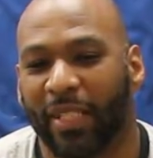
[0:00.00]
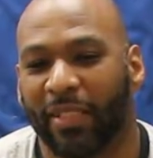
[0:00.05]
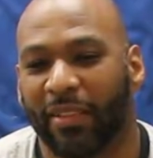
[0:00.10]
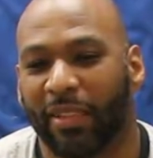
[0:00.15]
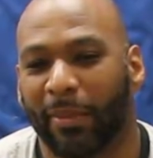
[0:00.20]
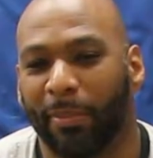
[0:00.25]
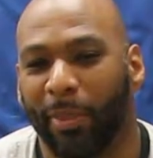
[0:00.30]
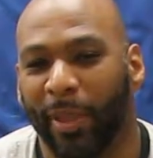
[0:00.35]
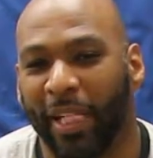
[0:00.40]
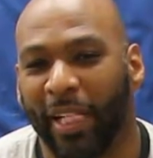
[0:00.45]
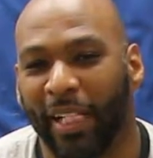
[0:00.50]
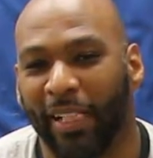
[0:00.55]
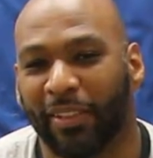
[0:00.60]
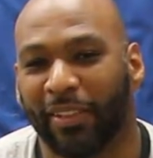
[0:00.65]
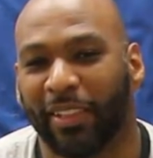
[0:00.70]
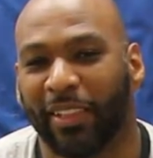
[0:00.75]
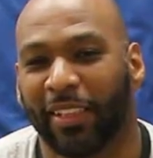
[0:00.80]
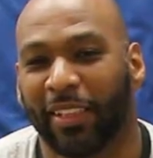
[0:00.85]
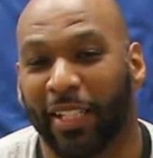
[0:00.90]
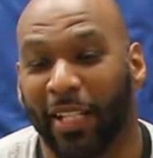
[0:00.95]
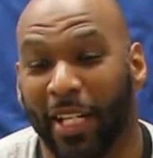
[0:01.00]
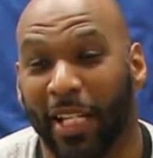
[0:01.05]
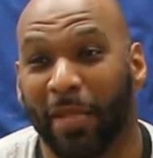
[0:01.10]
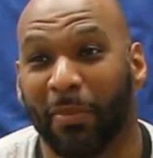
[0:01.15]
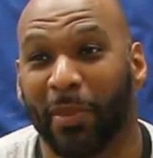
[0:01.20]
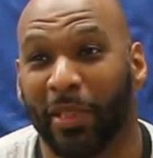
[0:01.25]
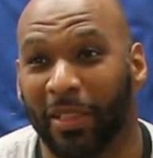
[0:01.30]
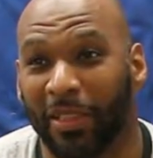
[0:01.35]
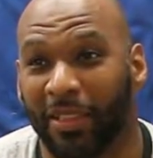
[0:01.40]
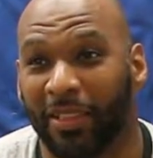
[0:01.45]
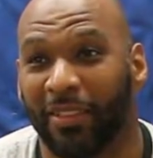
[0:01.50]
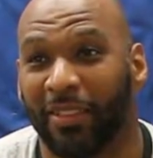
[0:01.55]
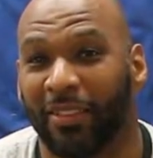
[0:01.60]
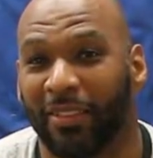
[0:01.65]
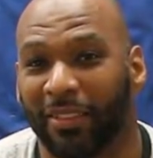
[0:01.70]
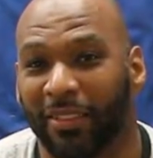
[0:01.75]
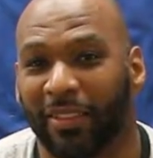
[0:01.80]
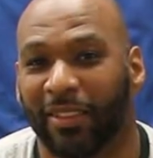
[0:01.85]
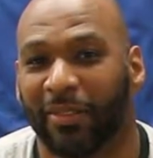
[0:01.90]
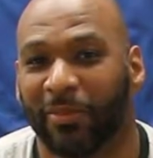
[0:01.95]
the passion came
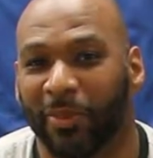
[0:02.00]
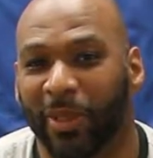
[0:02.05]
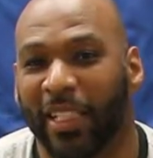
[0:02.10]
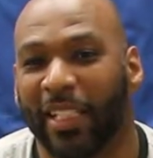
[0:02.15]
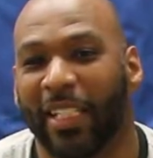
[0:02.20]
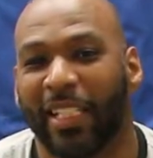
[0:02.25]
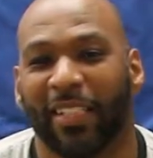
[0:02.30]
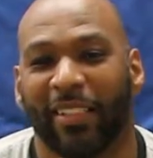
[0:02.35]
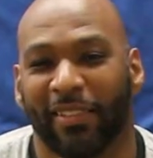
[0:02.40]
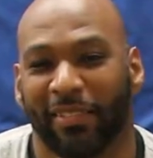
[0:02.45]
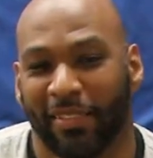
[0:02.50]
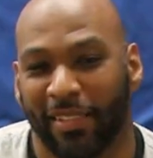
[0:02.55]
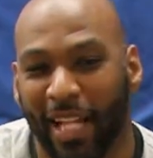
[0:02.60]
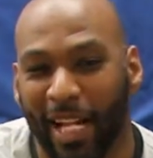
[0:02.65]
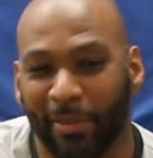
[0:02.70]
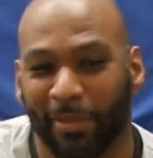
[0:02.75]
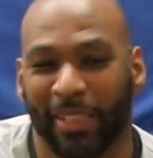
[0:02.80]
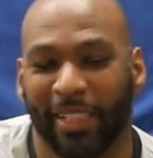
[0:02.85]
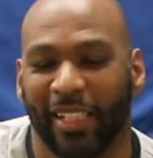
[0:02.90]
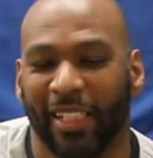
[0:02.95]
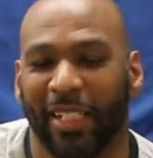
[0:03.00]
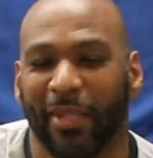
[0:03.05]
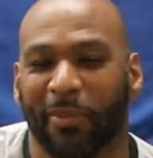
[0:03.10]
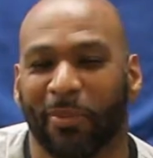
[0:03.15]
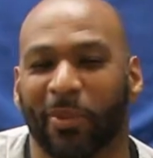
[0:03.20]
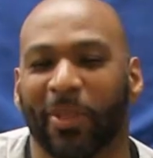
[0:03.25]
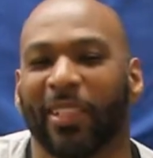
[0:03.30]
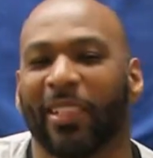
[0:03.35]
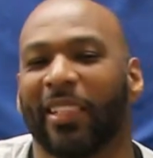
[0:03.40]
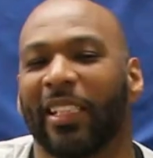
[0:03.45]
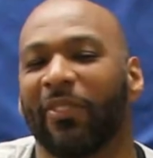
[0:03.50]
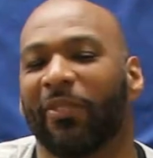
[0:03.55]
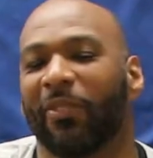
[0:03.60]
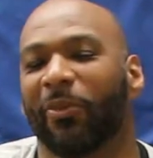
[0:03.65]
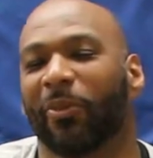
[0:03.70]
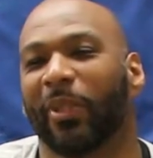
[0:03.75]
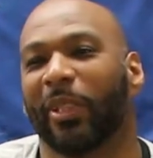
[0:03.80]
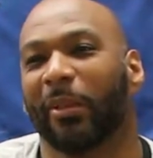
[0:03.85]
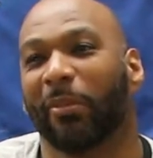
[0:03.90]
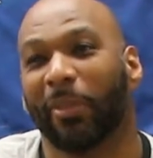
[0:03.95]
along when he stopped. He wouldn't even
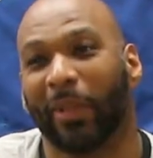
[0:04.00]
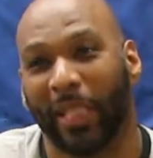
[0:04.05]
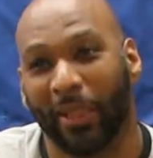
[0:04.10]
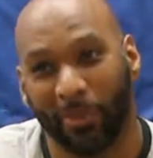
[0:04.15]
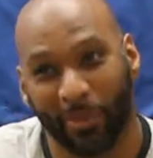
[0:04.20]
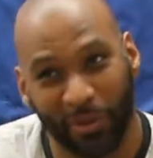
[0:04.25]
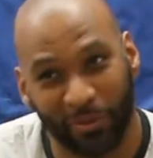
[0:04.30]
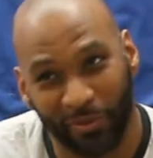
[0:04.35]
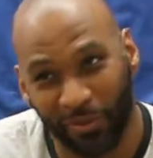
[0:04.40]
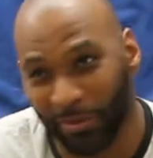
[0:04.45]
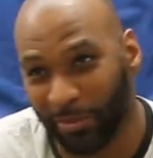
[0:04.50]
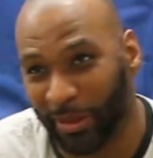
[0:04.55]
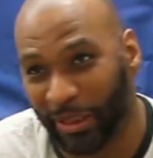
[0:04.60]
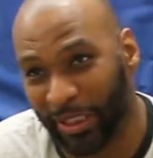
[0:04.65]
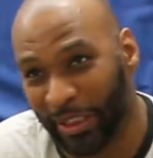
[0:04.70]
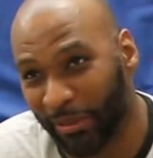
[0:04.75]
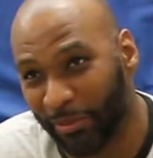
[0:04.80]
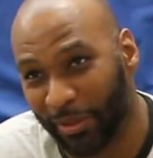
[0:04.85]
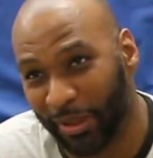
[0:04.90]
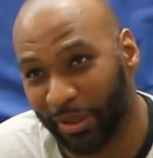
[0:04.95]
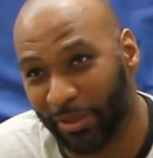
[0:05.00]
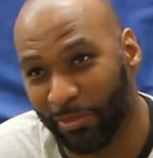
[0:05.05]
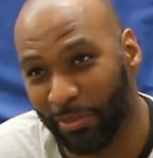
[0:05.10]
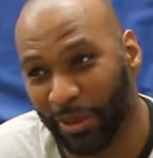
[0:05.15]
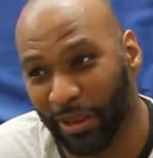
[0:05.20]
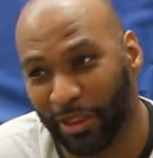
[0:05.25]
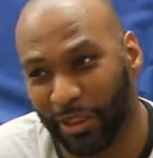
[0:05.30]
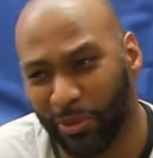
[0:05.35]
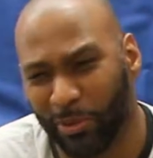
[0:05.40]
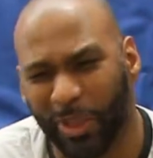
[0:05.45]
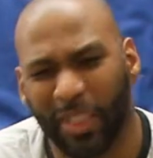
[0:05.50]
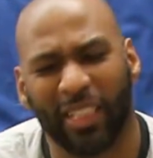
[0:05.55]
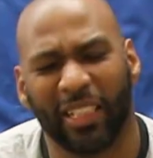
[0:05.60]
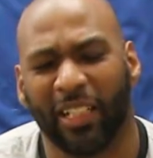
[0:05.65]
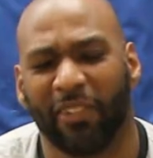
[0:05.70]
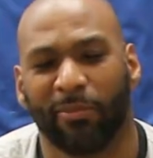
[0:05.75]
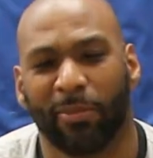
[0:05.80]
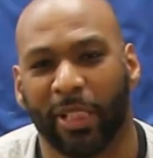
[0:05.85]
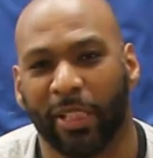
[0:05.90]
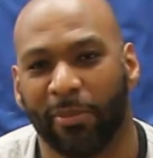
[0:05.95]
really play with the football and baseball anymore. He
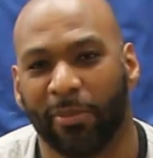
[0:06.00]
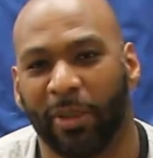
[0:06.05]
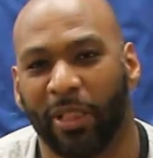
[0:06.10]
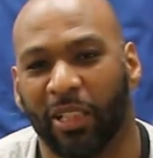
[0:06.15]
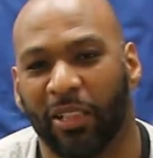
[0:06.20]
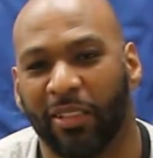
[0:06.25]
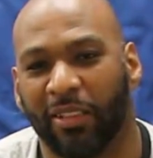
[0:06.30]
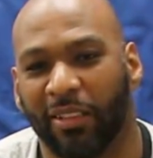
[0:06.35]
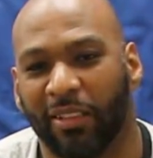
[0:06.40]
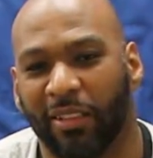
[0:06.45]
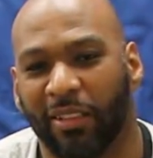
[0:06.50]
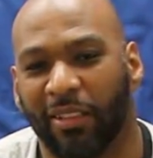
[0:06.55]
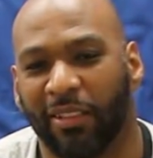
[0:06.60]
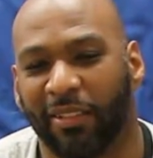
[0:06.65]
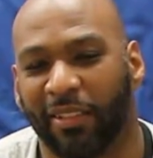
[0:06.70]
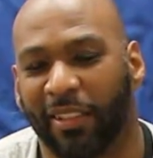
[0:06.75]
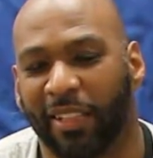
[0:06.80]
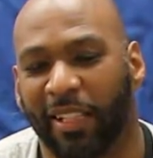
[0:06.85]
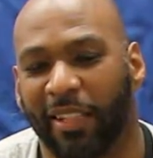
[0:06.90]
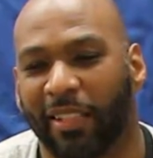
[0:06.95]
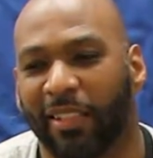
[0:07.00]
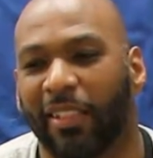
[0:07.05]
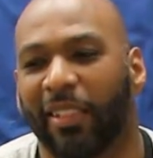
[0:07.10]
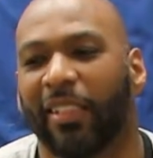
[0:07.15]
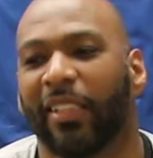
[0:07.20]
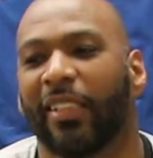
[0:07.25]
left baseball altogether.